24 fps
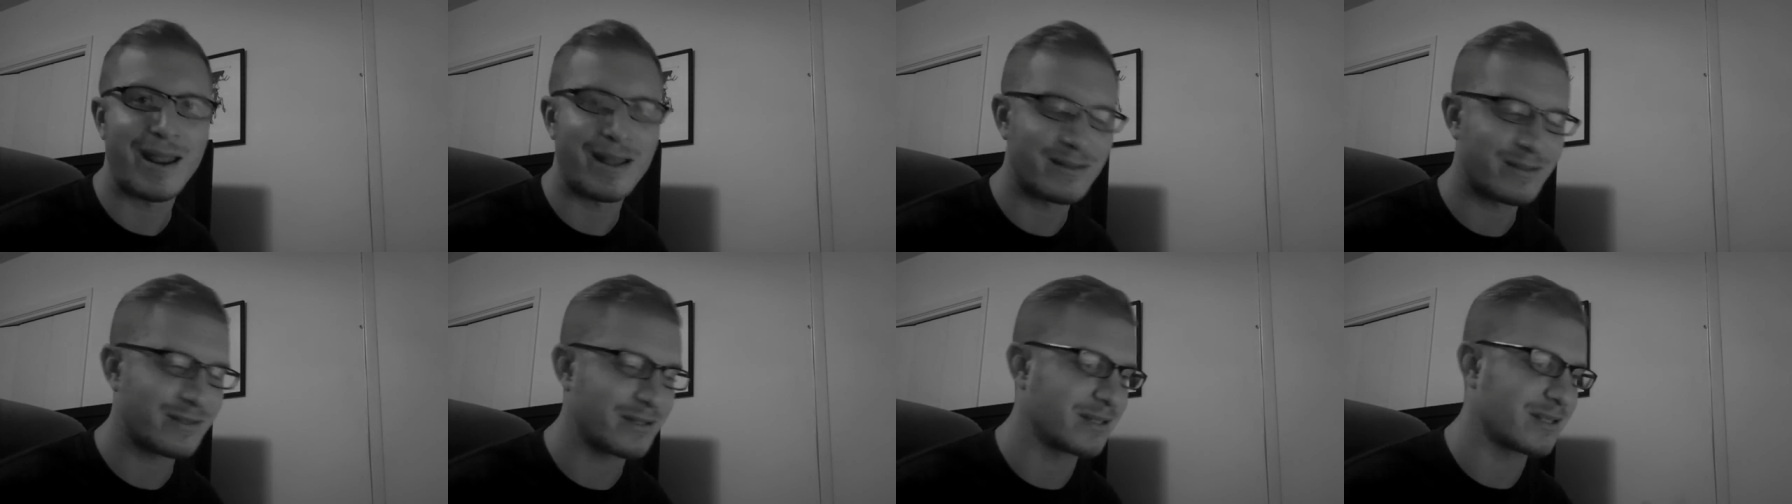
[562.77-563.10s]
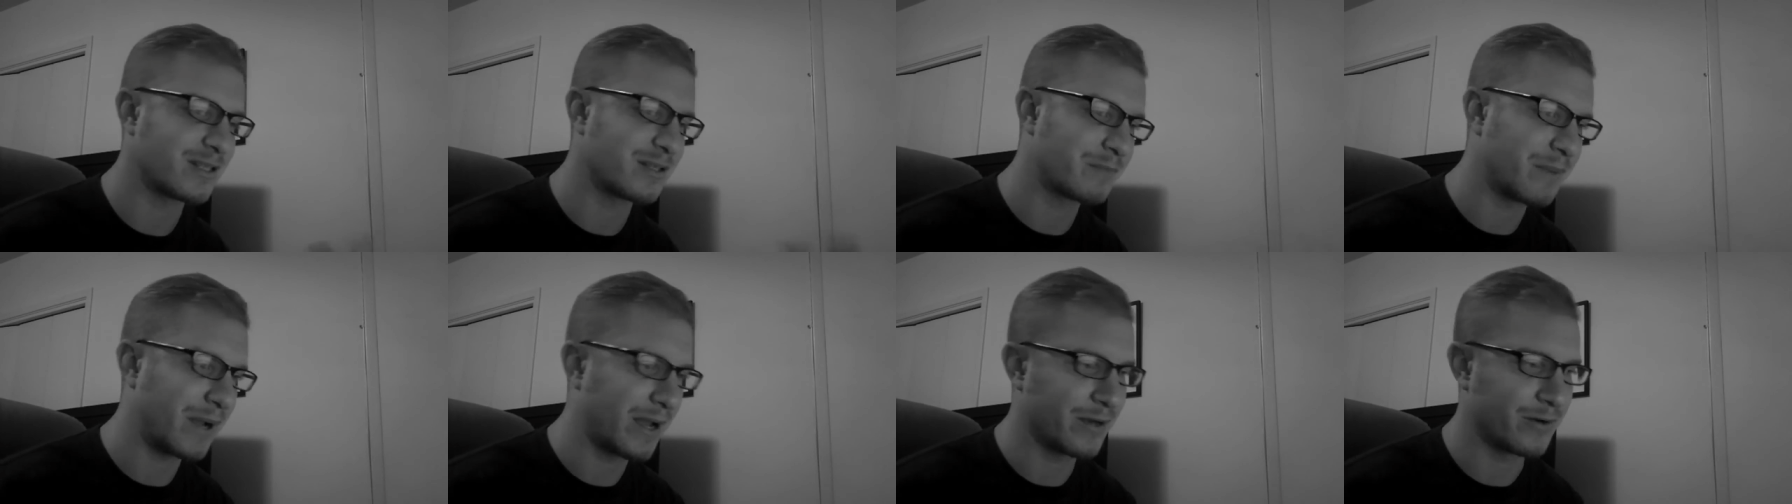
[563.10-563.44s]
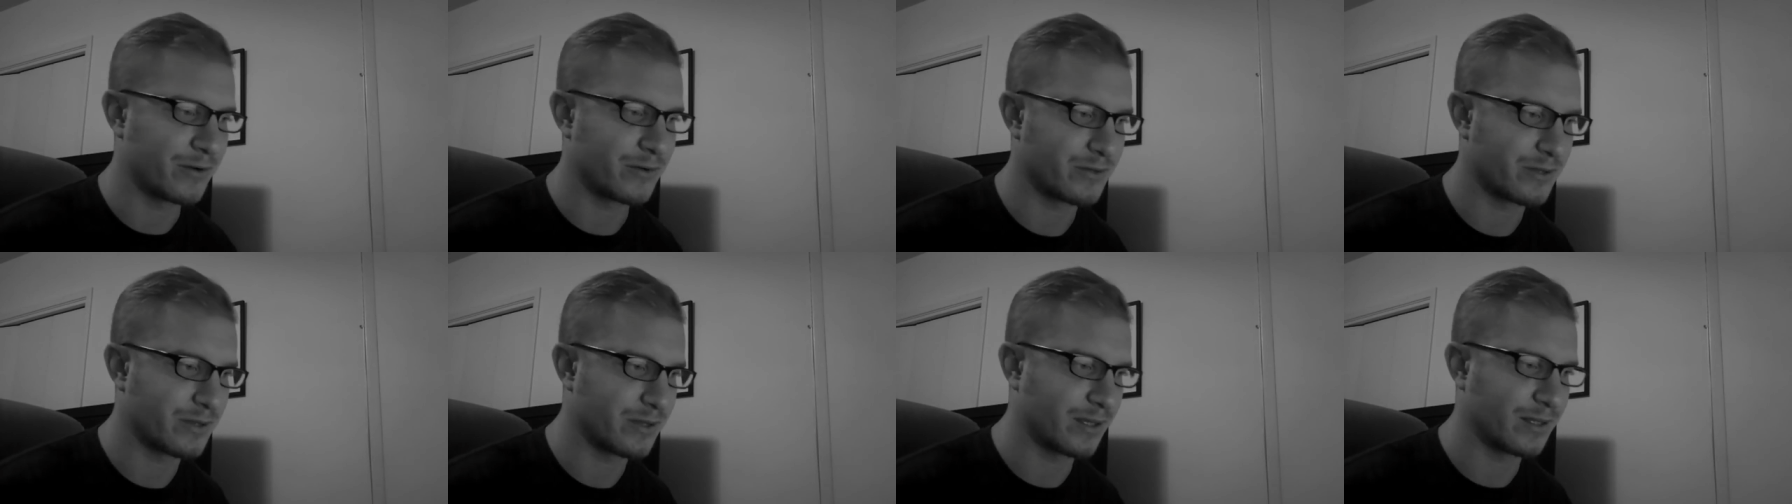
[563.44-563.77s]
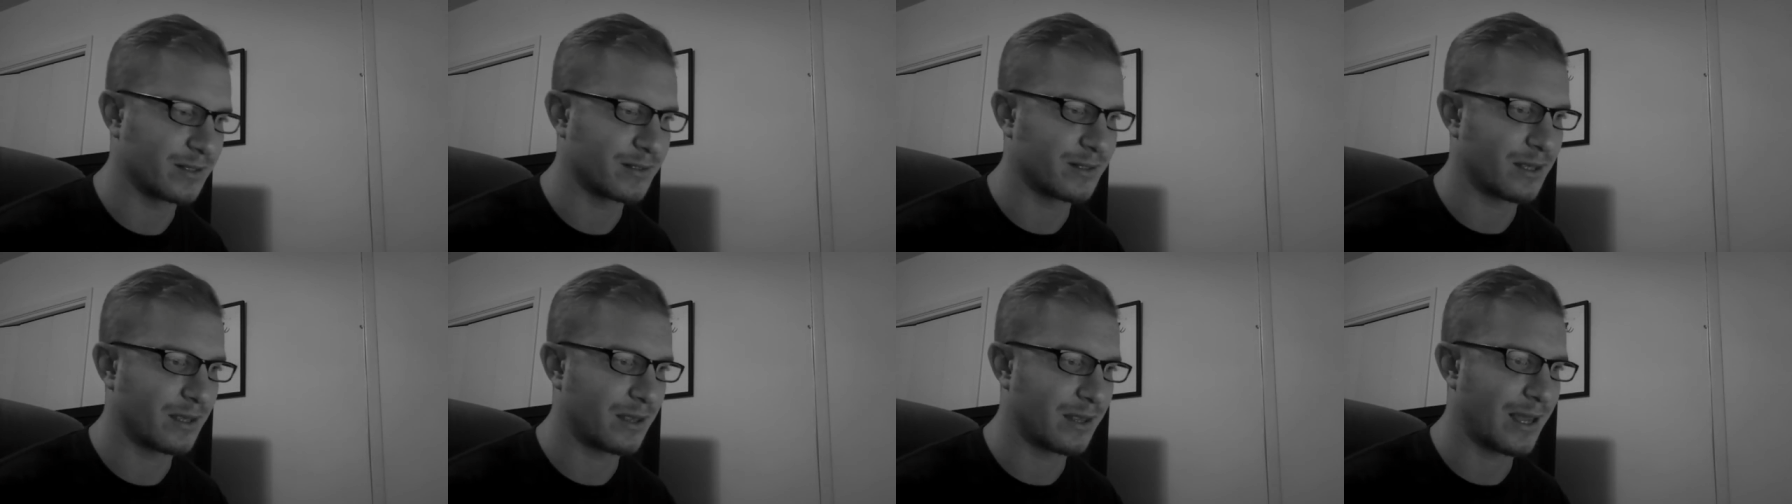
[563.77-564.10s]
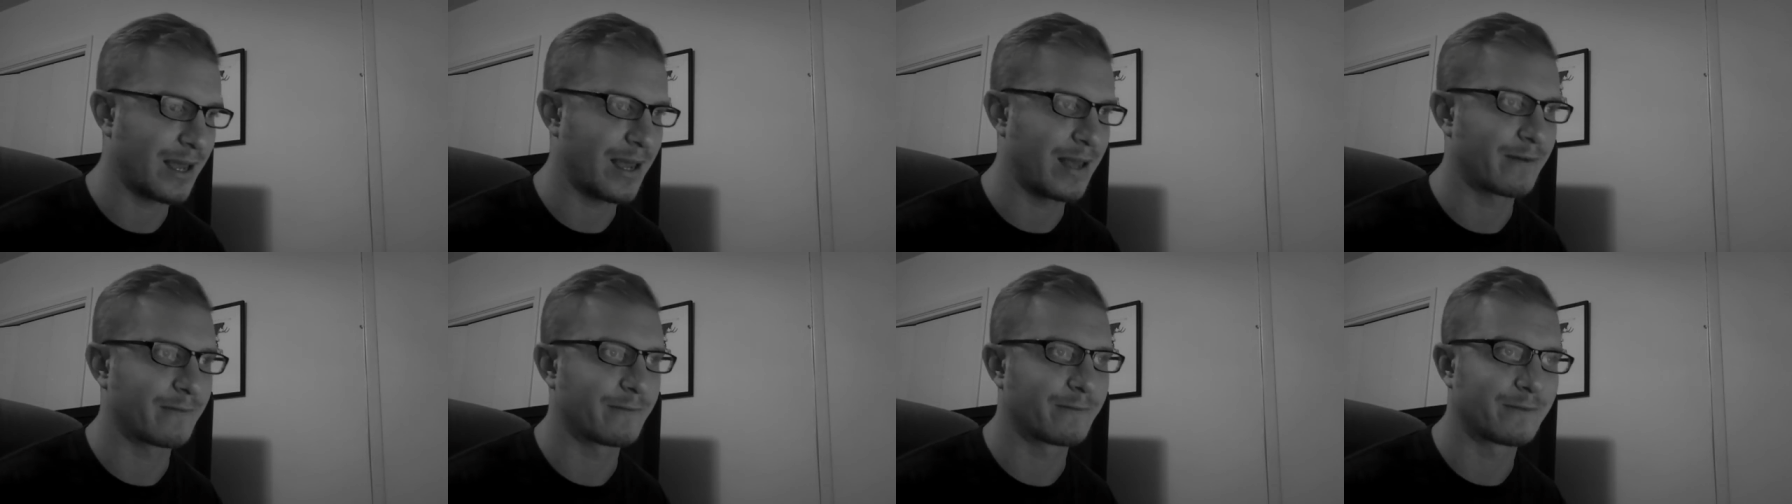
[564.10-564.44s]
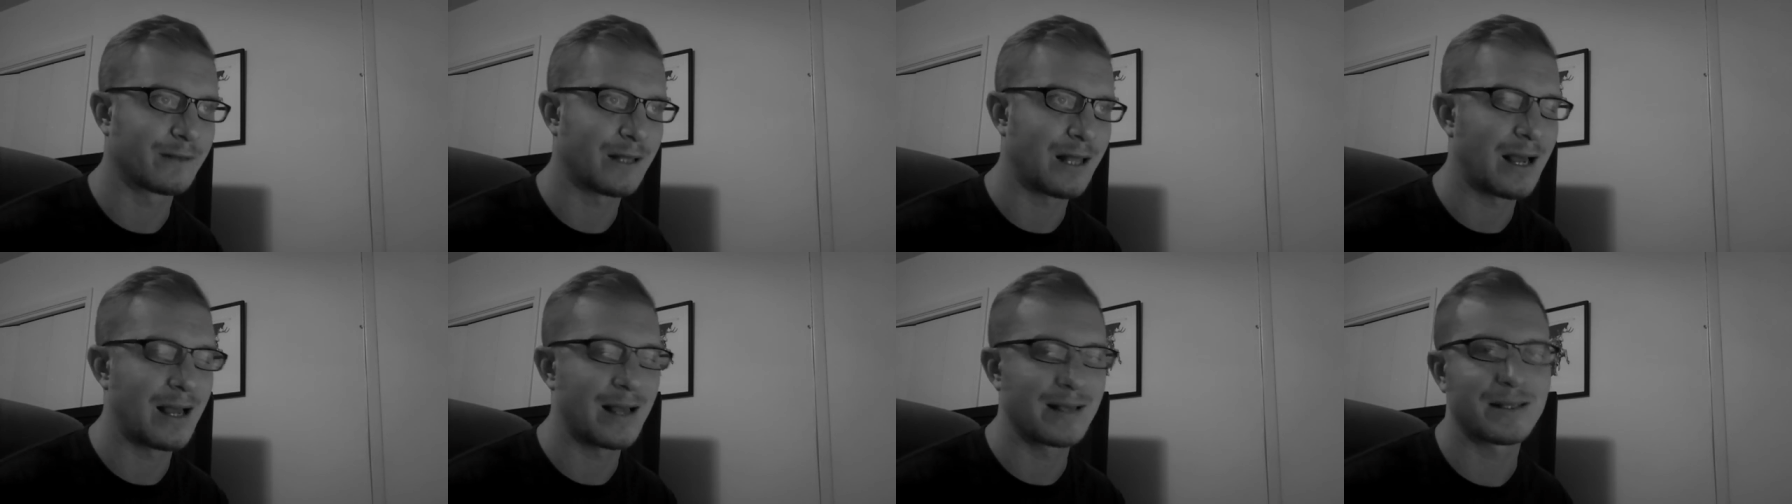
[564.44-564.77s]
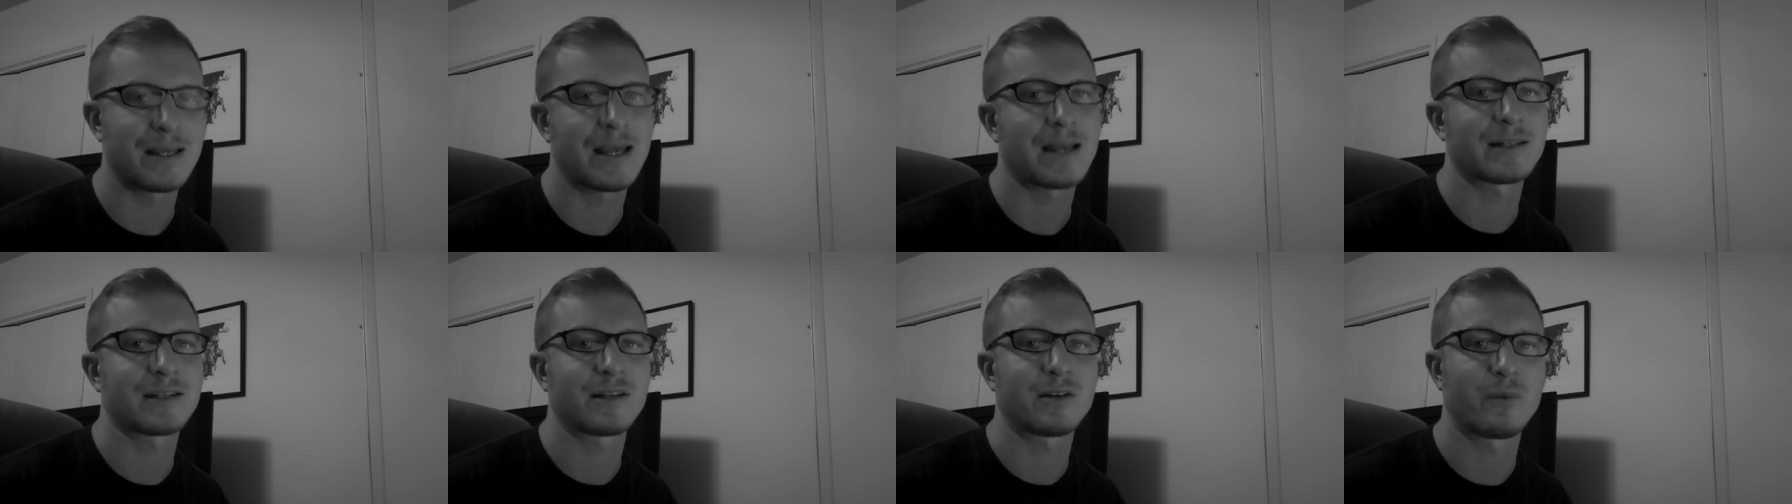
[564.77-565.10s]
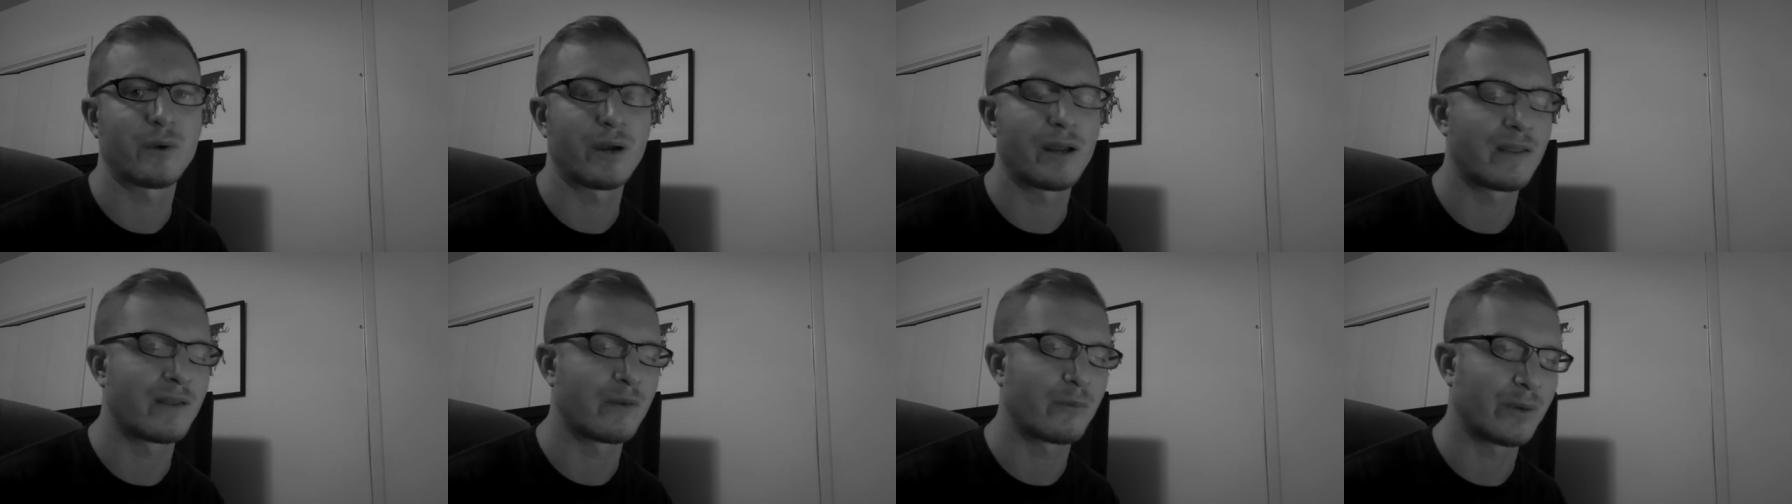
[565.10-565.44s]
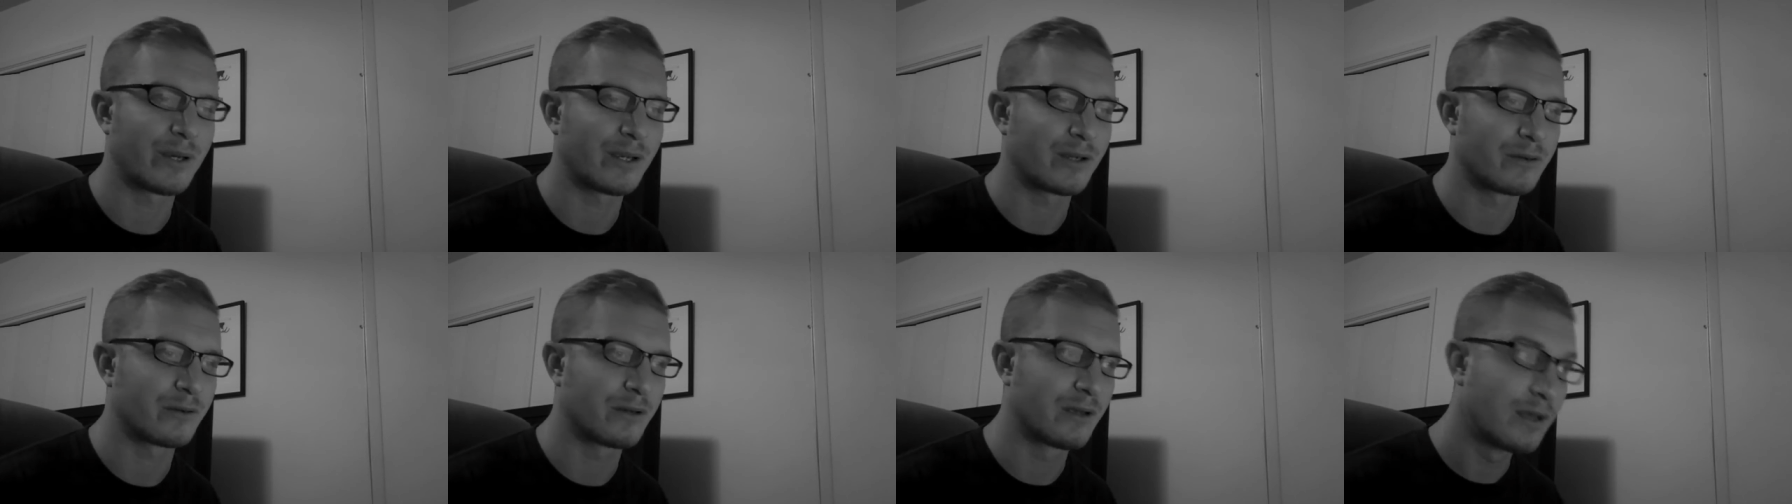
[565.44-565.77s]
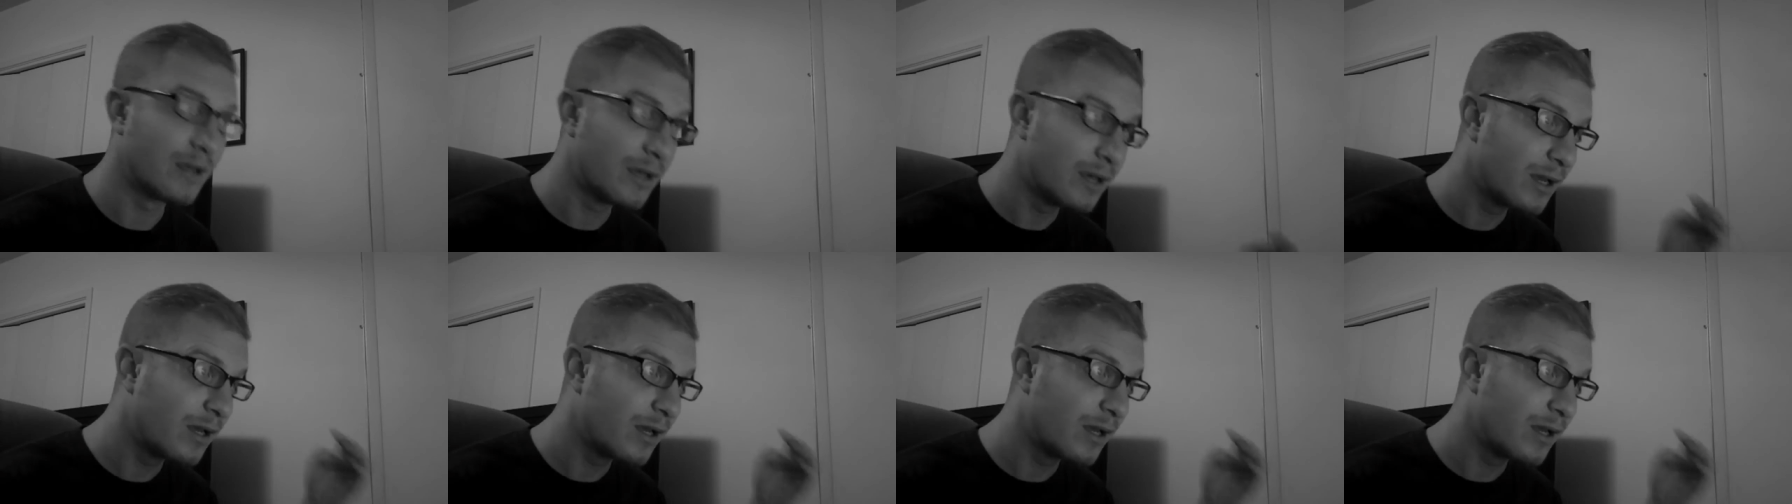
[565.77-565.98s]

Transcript: ants and spiders and things like that, and flies act in a way that we could,